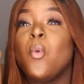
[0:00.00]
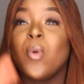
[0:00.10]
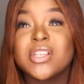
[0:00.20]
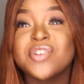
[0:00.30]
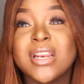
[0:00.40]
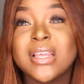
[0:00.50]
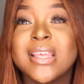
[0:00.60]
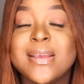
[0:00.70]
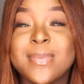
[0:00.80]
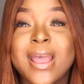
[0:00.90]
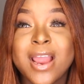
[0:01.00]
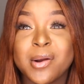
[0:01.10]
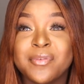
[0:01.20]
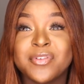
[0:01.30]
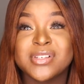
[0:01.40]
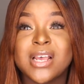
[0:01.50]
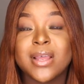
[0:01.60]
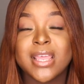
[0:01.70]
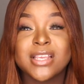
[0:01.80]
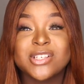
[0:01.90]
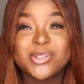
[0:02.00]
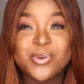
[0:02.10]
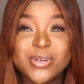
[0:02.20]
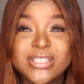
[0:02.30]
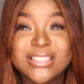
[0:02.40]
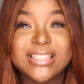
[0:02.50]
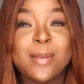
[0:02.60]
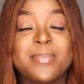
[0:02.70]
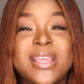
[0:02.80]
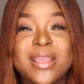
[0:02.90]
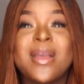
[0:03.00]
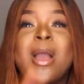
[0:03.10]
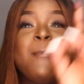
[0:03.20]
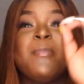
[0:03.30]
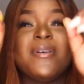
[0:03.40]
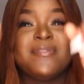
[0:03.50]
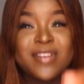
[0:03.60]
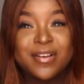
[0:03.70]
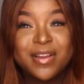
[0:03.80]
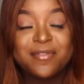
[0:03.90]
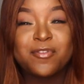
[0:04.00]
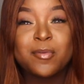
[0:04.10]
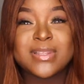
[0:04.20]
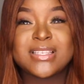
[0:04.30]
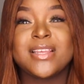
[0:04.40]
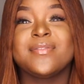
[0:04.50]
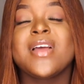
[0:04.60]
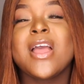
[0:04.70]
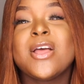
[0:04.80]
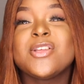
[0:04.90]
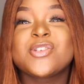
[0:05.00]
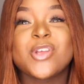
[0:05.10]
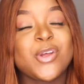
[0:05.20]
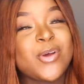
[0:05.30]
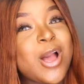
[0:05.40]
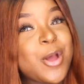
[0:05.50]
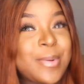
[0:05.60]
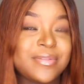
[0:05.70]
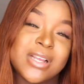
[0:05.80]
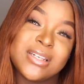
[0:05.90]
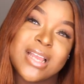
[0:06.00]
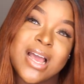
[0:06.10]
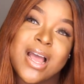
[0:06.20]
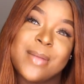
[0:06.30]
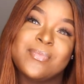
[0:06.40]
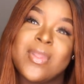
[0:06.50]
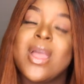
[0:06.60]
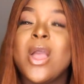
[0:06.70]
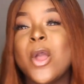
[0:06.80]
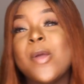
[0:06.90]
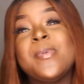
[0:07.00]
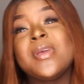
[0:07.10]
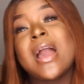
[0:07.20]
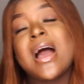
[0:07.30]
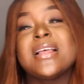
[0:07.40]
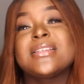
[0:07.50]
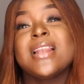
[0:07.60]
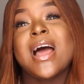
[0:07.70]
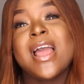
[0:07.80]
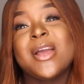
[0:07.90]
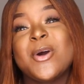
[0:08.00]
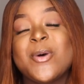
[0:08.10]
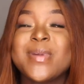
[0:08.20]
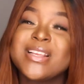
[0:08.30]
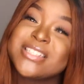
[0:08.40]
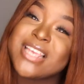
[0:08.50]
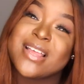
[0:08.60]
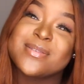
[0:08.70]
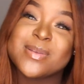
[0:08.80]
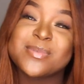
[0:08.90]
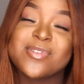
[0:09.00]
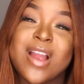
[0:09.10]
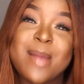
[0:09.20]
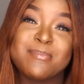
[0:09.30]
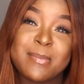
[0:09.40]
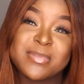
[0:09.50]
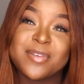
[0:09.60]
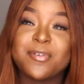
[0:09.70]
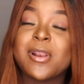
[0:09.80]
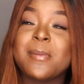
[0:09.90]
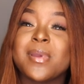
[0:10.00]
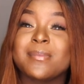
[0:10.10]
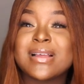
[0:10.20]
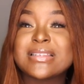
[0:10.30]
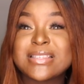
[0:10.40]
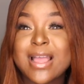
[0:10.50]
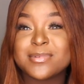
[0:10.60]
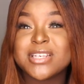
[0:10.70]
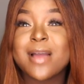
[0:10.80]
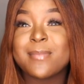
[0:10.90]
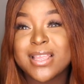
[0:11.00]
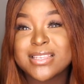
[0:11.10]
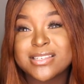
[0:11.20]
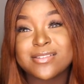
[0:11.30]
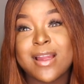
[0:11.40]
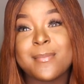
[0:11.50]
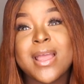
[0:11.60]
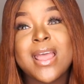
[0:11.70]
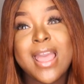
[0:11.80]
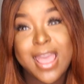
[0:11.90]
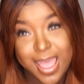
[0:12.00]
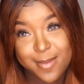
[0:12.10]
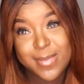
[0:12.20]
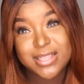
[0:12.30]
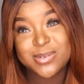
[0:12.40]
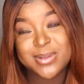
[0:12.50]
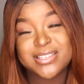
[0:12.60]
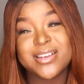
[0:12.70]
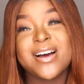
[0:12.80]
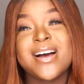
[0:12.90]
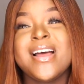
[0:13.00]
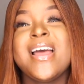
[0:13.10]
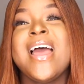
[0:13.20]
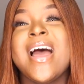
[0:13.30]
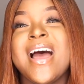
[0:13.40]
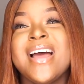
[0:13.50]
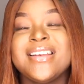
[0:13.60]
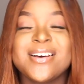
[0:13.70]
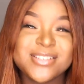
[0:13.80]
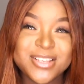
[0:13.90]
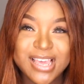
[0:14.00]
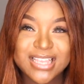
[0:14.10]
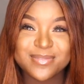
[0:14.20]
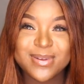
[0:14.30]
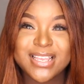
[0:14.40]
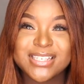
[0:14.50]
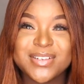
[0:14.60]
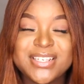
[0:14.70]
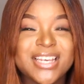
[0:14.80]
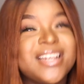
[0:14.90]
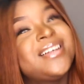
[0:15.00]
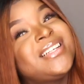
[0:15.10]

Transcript: We're trying to keep hair reviews out here short, snappy, but very informative. So I hope I've done that. Hope you guys like, comment, share and subscribe. Remember to follow me on my Snapchat, my Instagram and my Twitter, and I'll see you guys in my next video.